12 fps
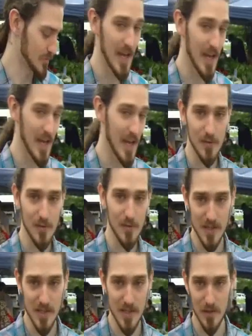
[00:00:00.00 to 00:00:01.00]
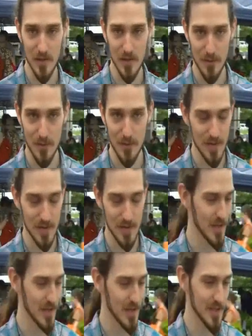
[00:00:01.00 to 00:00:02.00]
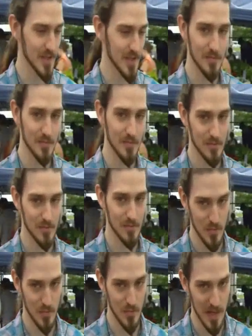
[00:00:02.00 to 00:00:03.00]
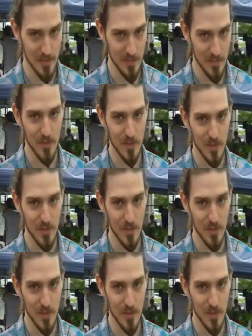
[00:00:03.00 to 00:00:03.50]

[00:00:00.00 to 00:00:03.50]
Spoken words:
Aircraft noise over Griffith is more people, more